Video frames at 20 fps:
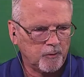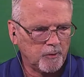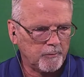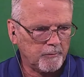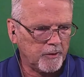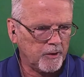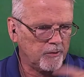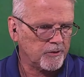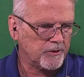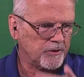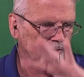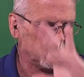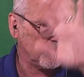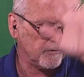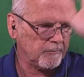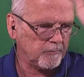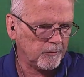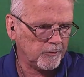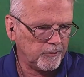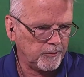to the first
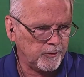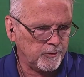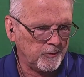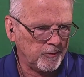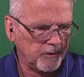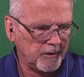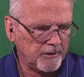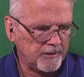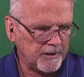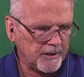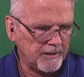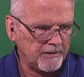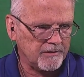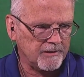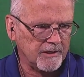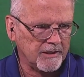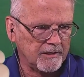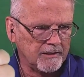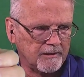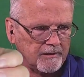camera. And